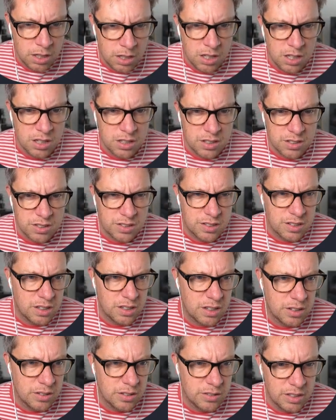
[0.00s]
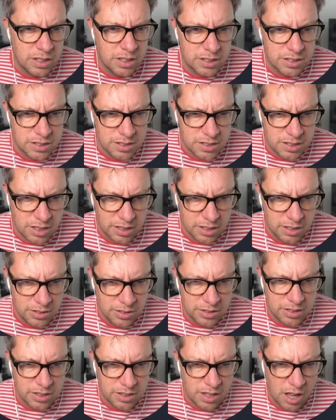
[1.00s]
So let's take a
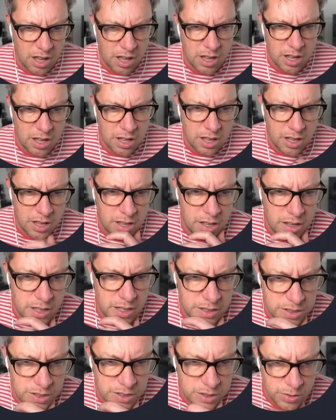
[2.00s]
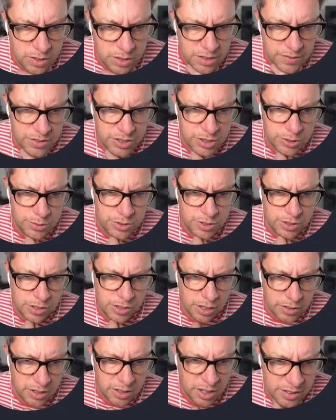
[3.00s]
look. Installing the Visual
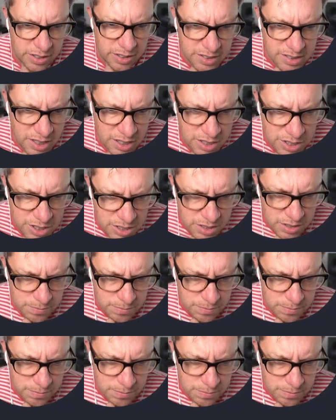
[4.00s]
Studio Code extension.